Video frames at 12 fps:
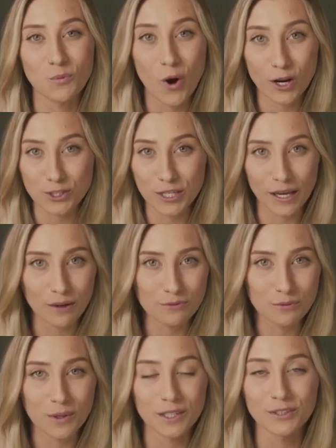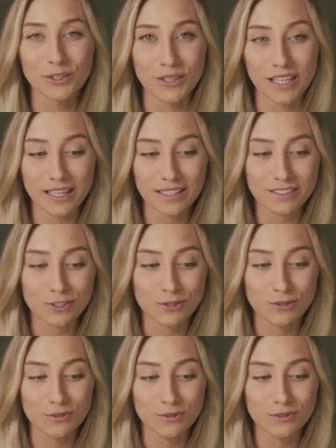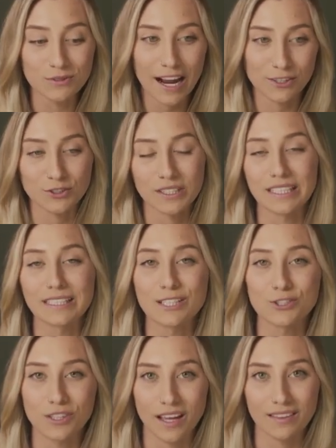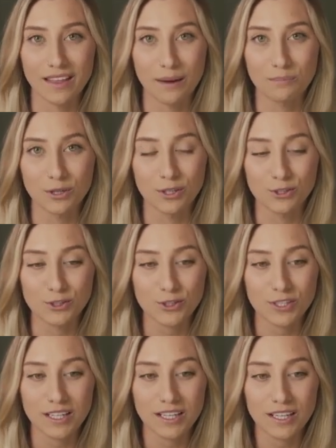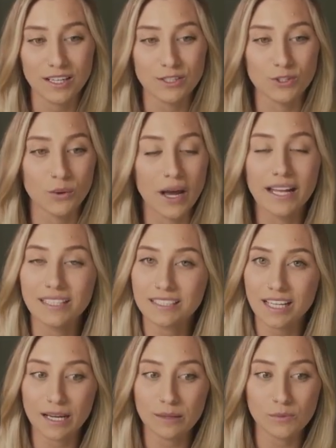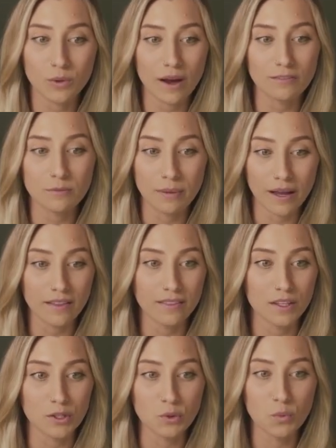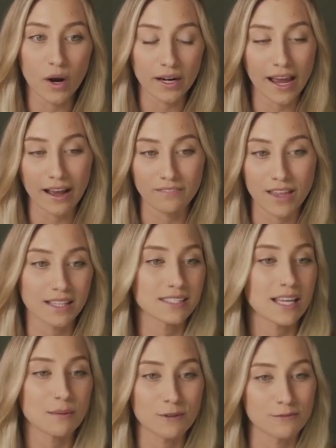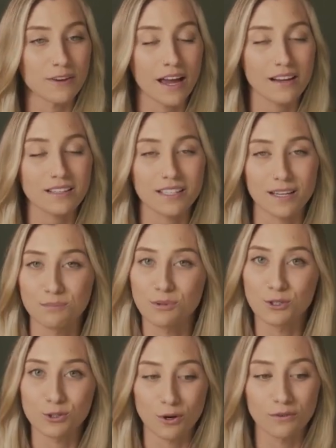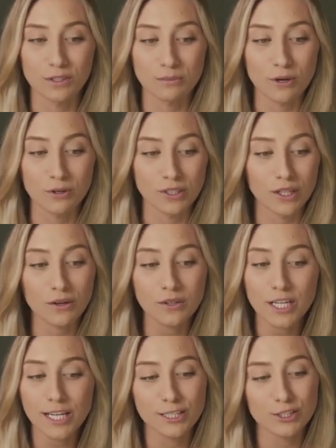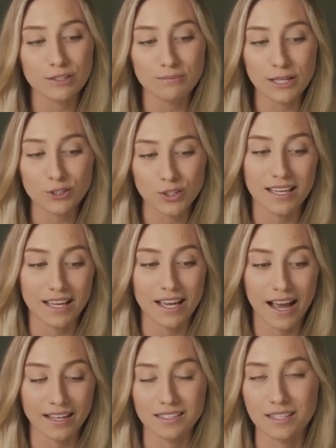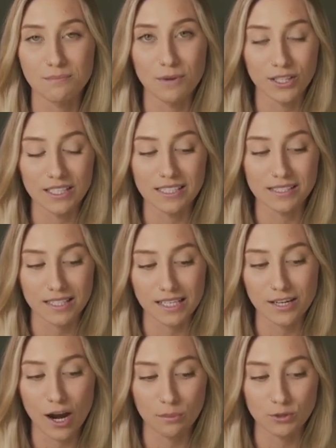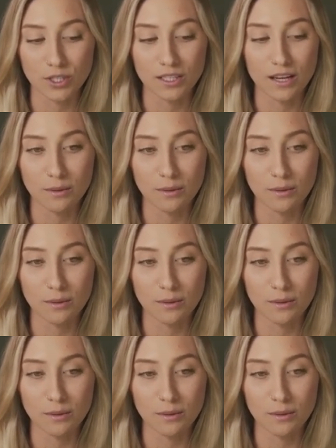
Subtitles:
watching out for and looking to actually initiate that push. So anytime you have a button that you want to have that same effect and push over to Podio, just make sure it has the mark as lead option